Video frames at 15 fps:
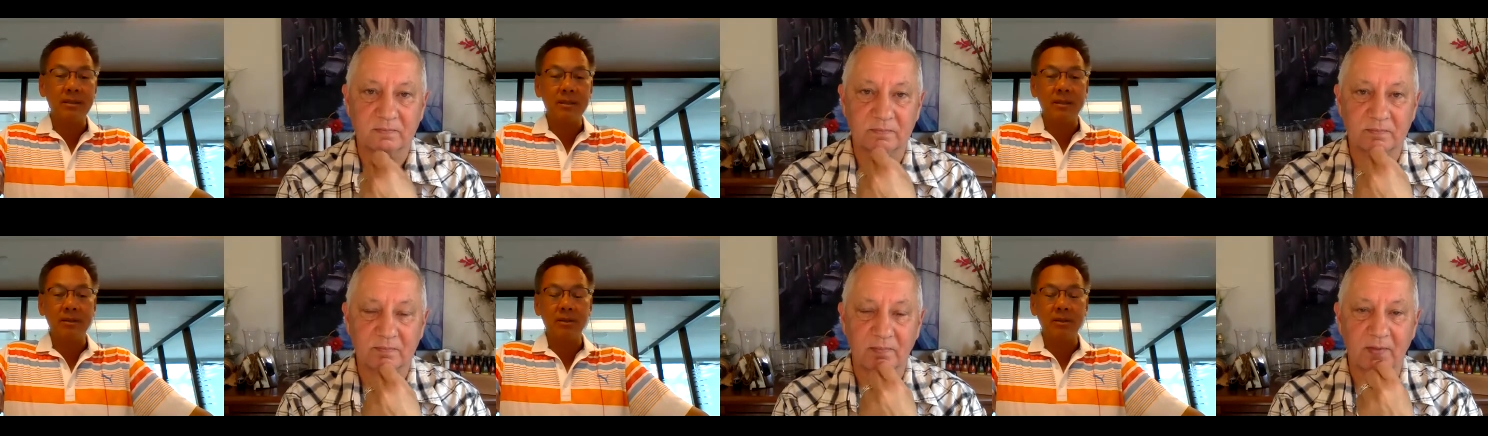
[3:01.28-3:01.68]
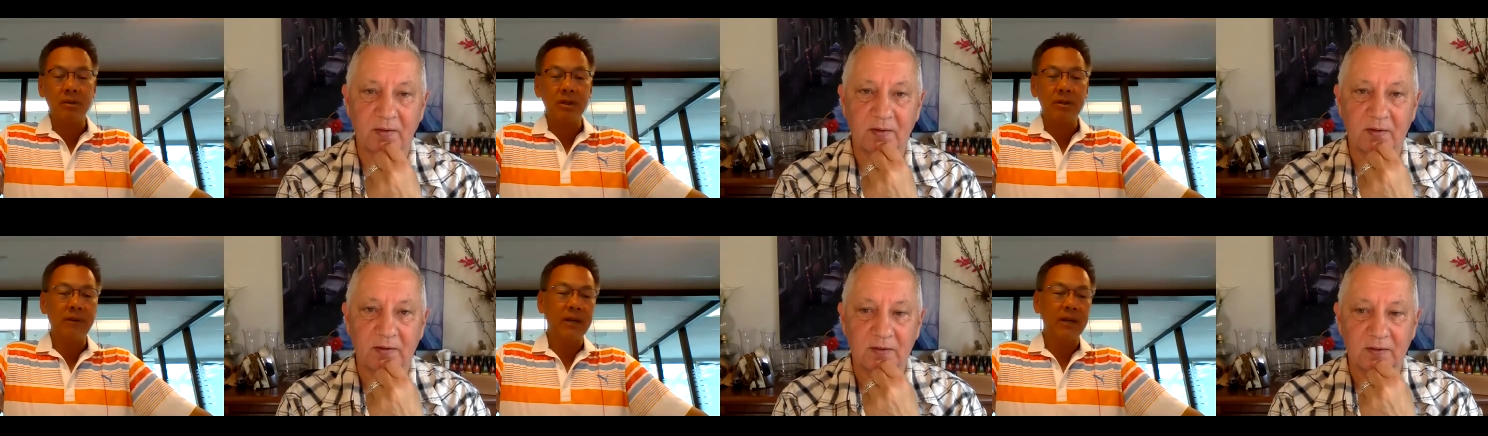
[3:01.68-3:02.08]
Speaker 1: Uh,
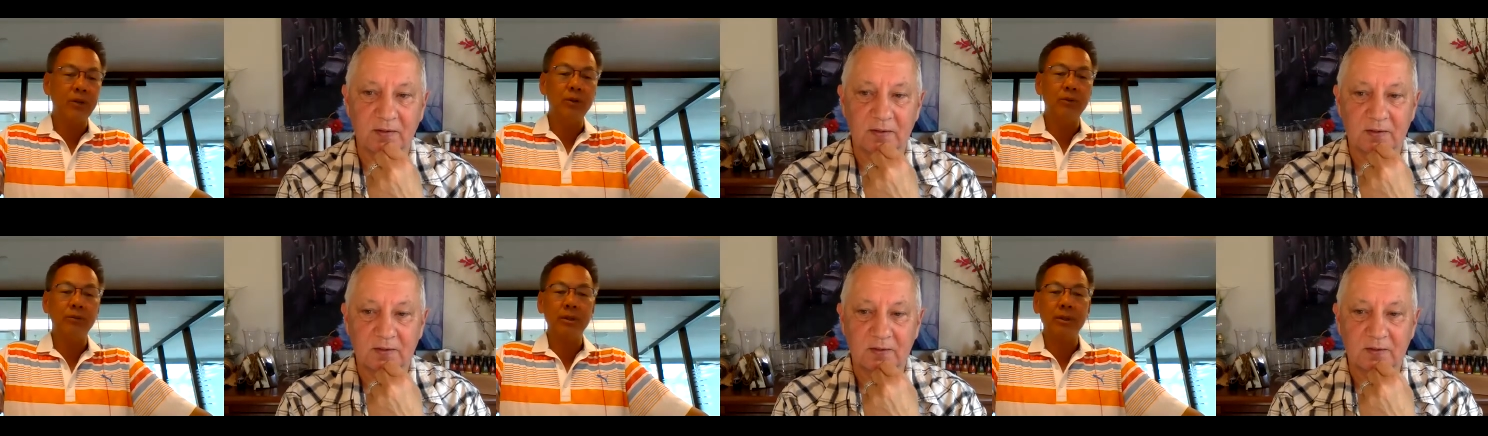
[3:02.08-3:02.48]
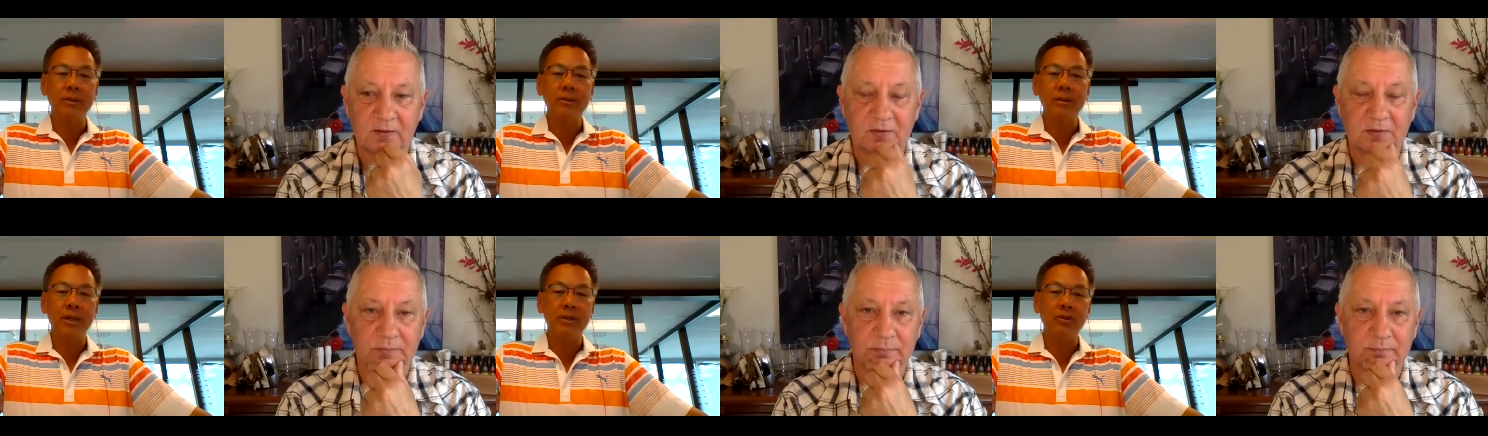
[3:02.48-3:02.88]
certainly, Vancouver
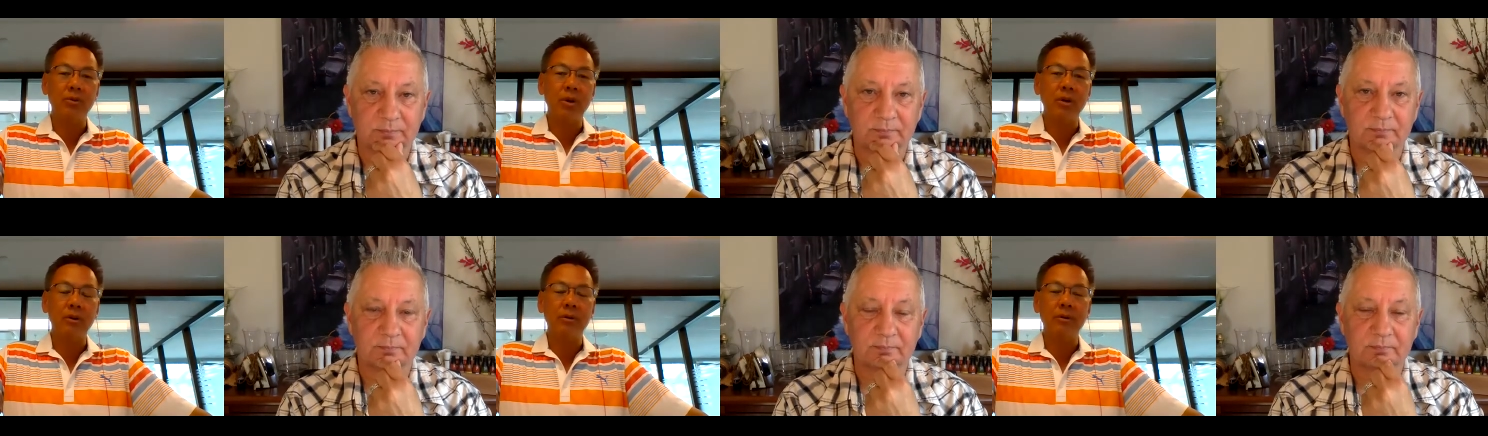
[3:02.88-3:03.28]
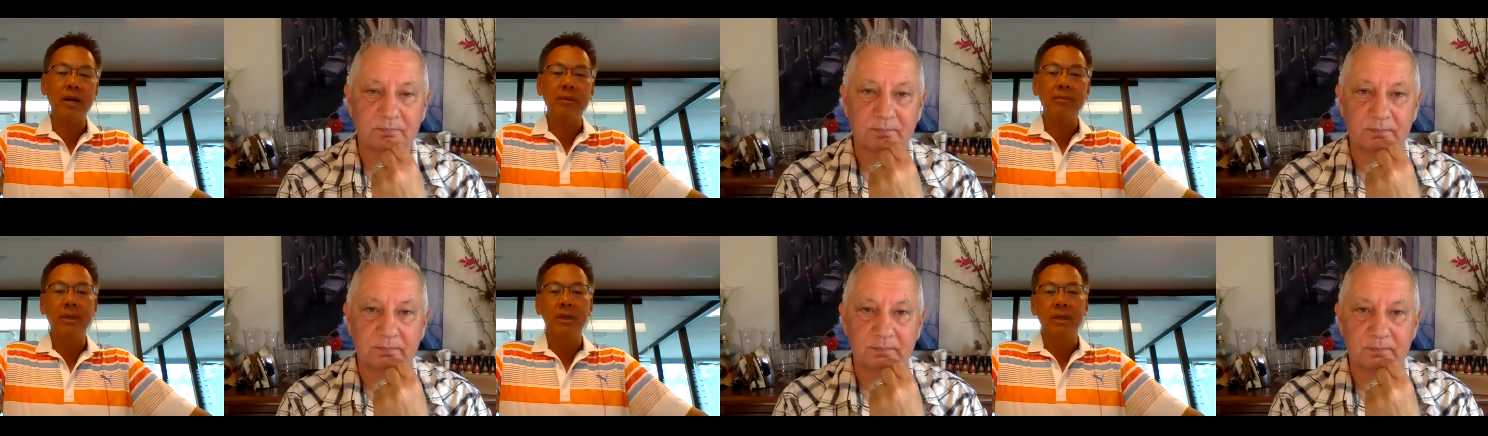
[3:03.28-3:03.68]
and, and, Toronto grab